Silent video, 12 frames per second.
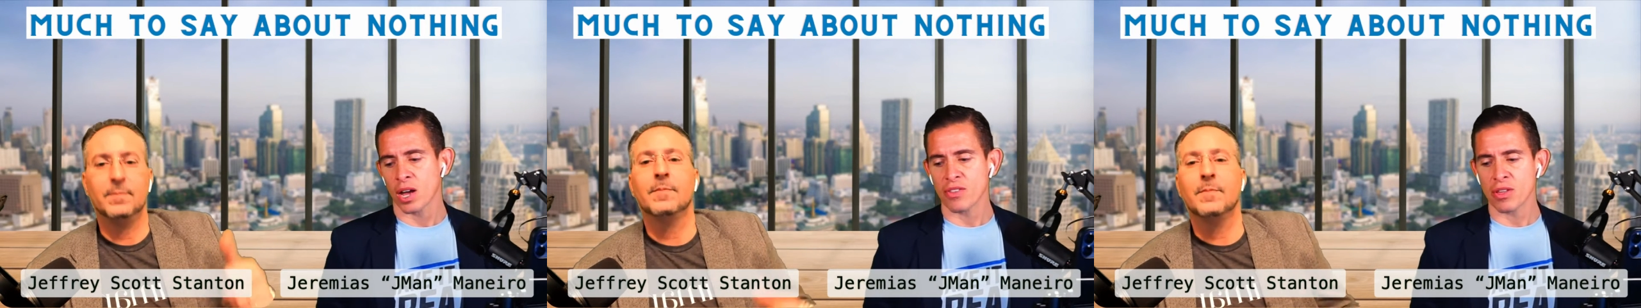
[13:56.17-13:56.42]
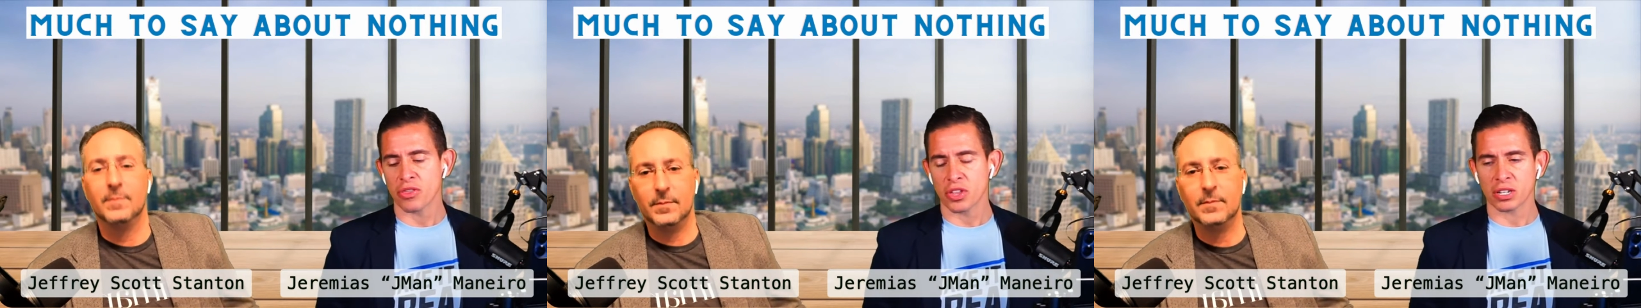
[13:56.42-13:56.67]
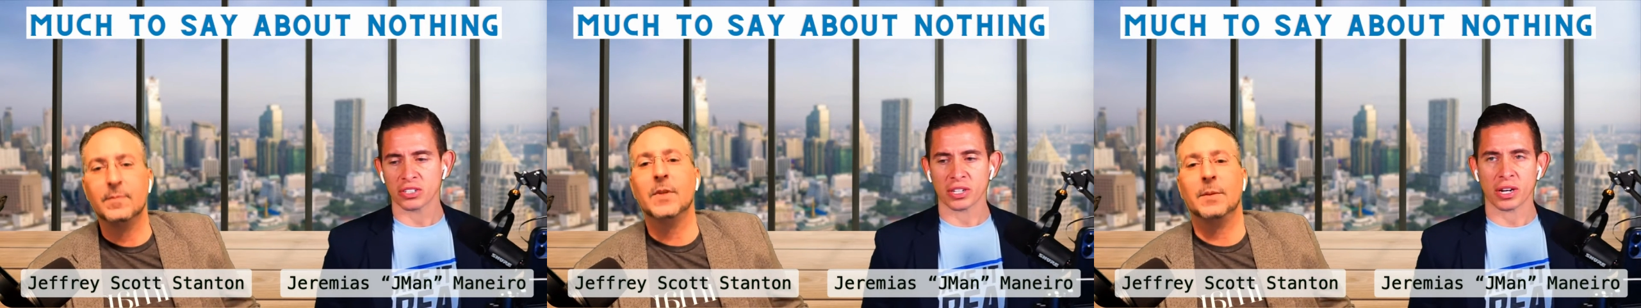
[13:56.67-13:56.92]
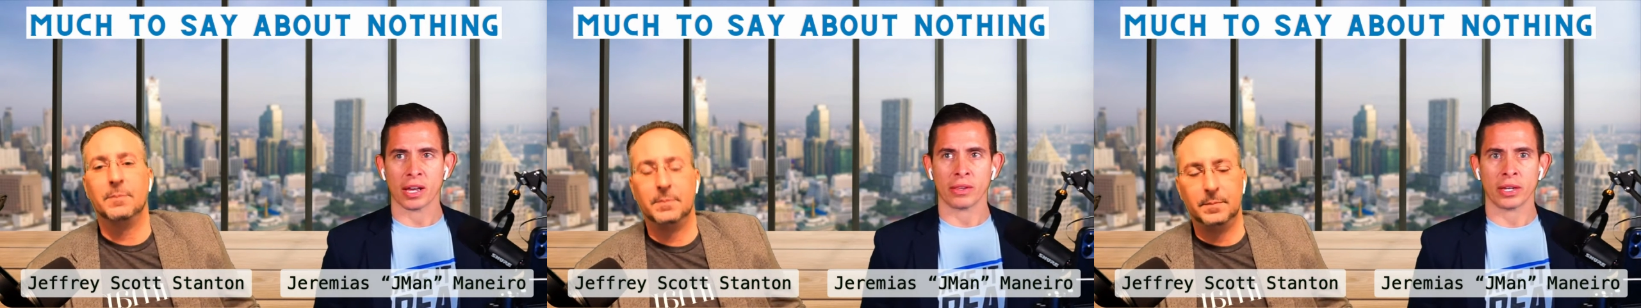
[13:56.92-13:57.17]
Speaker 1: and then things
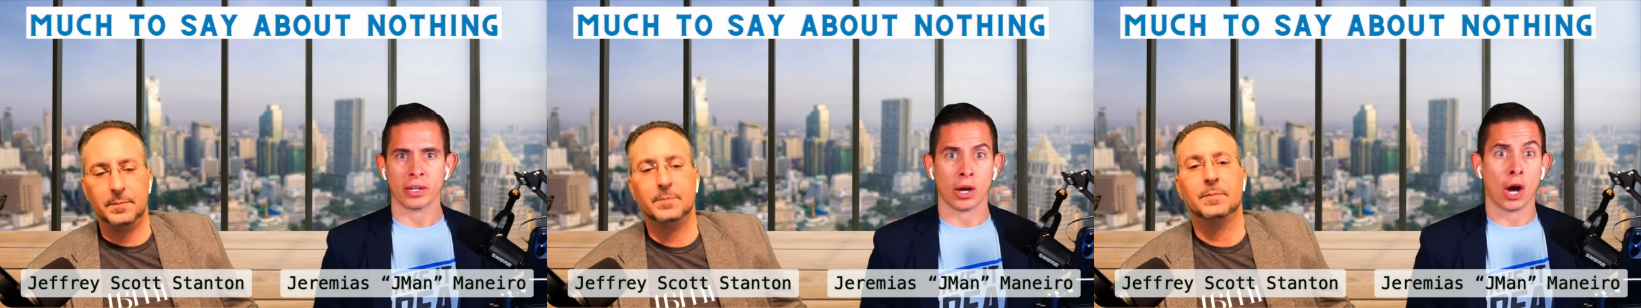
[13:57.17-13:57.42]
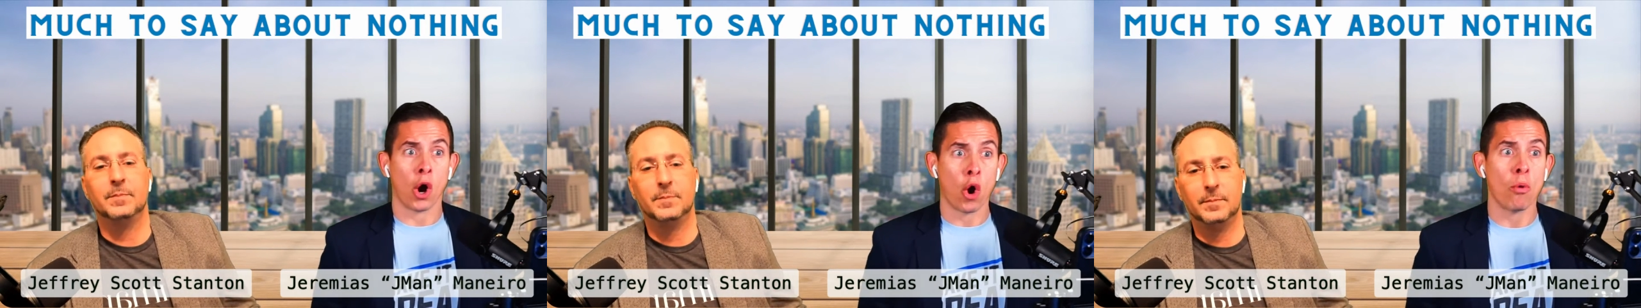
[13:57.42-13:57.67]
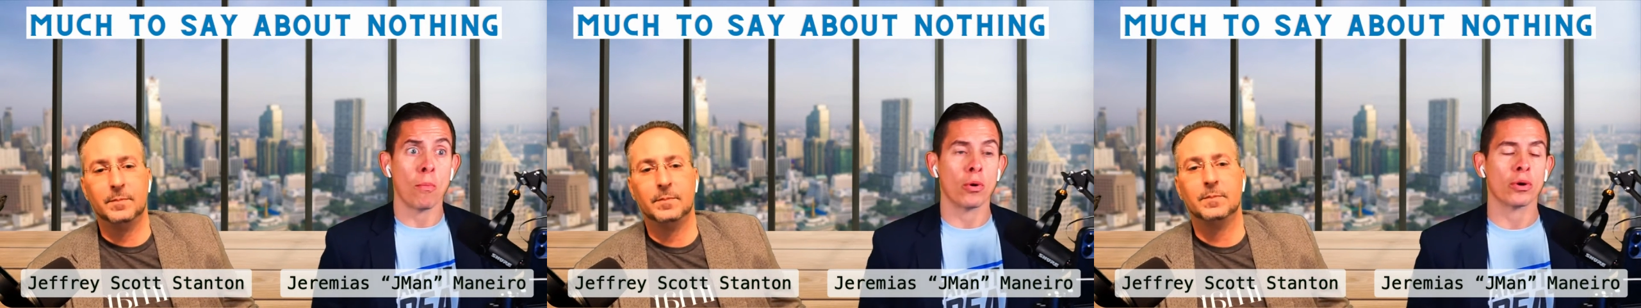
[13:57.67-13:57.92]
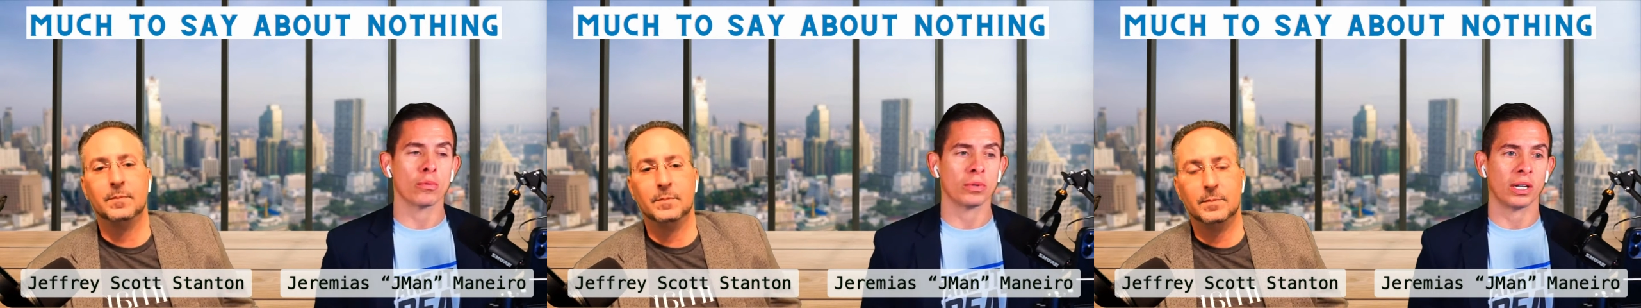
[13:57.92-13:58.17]
that that a
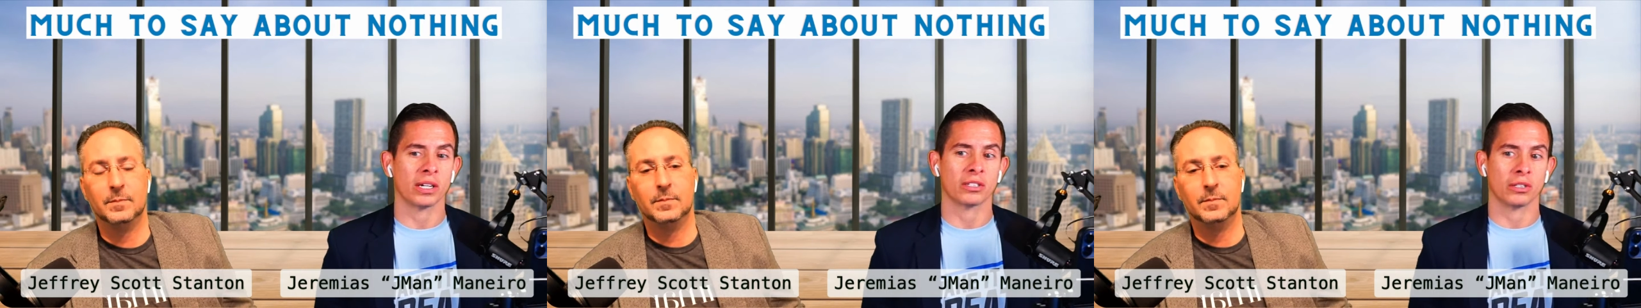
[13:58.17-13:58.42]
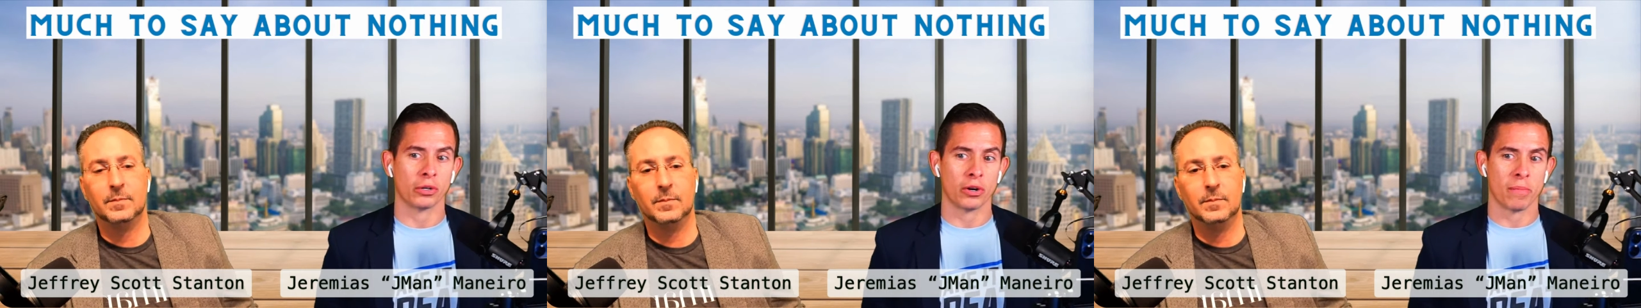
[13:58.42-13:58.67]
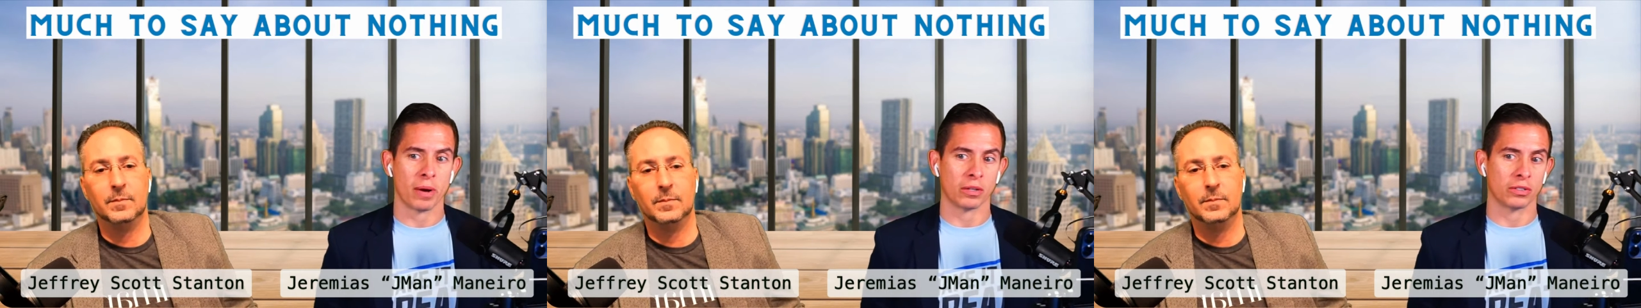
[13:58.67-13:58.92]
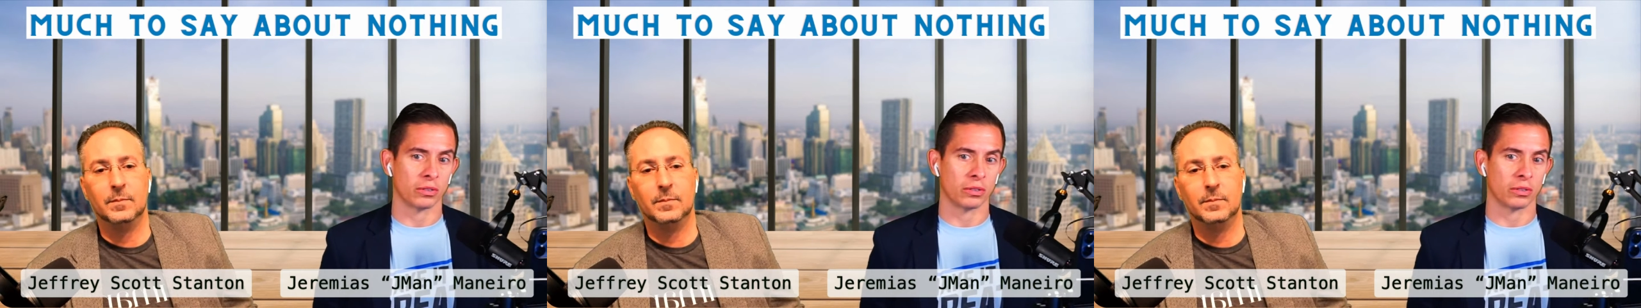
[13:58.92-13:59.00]
homeowner would like to learn about.